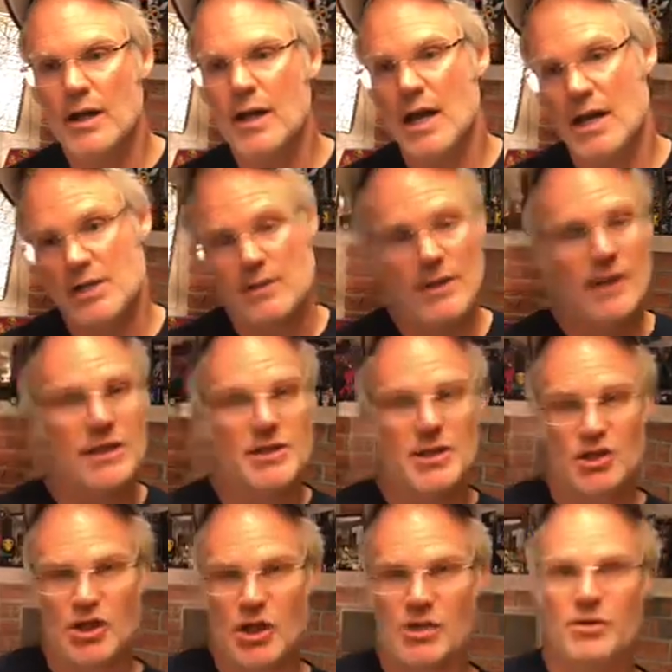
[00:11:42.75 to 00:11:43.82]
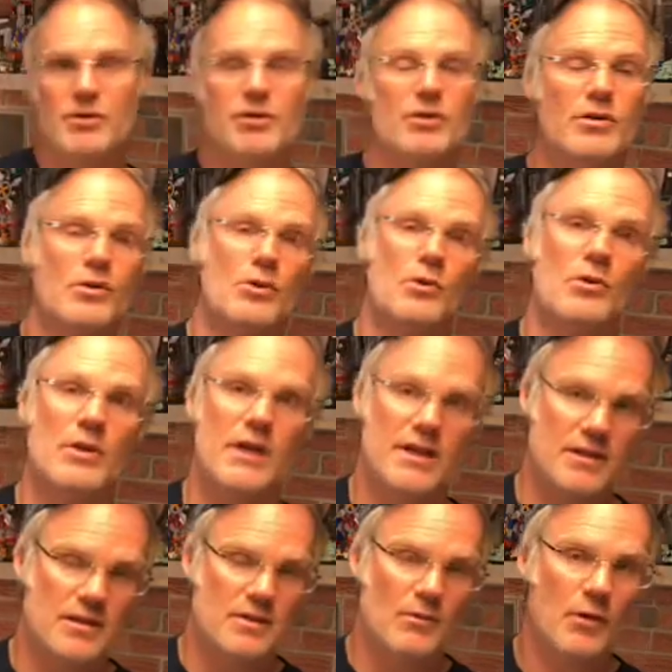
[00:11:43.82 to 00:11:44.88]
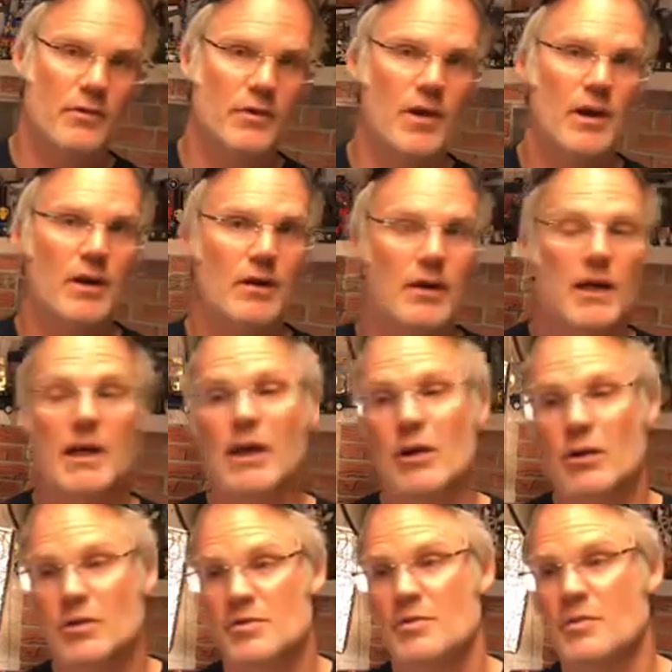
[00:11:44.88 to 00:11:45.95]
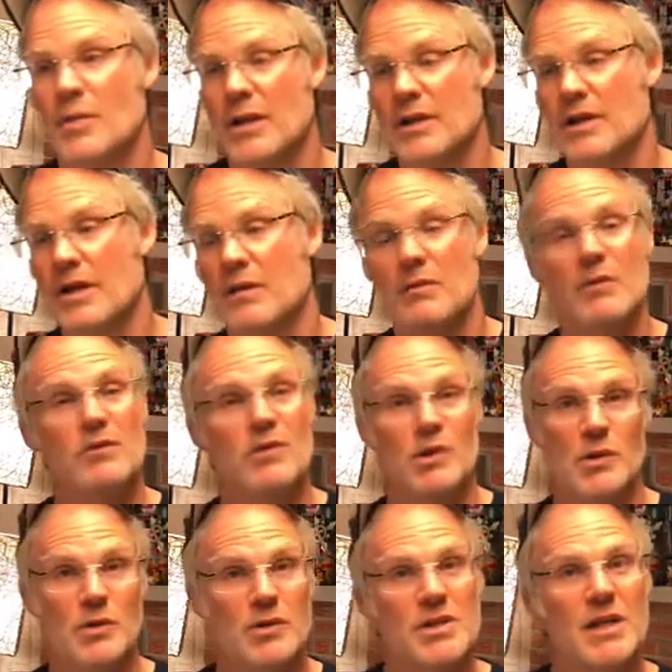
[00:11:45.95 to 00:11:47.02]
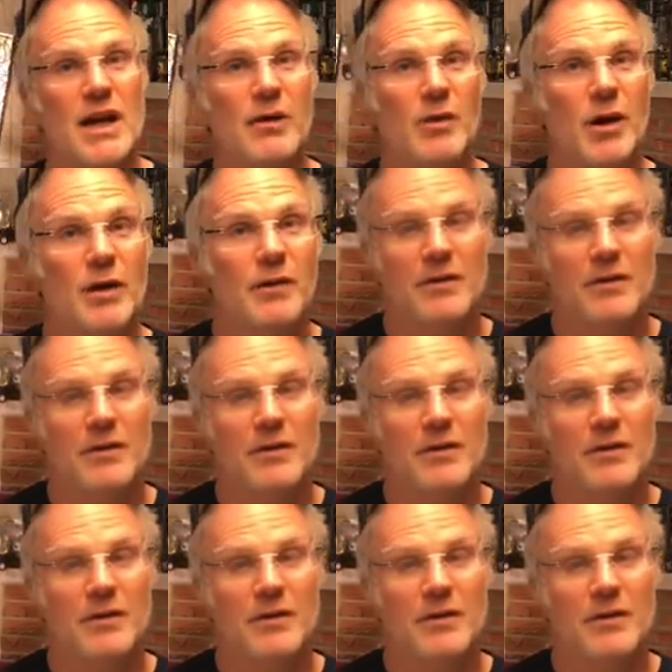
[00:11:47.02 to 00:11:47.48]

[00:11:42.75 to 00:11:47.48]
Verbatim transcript: as well as a shunter who gets them over there, and he goes by the name of Luke Skywalker.